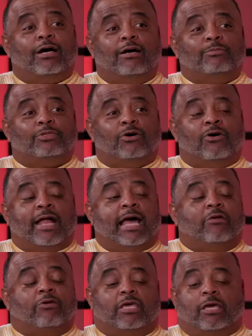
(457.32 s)
when it comes
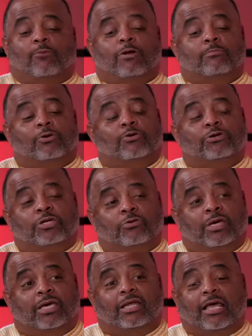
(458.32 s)
on, I don't care what
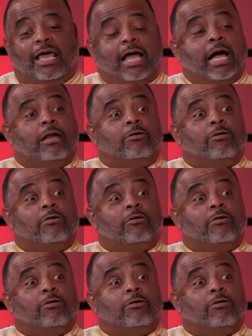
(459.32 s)
mood you in.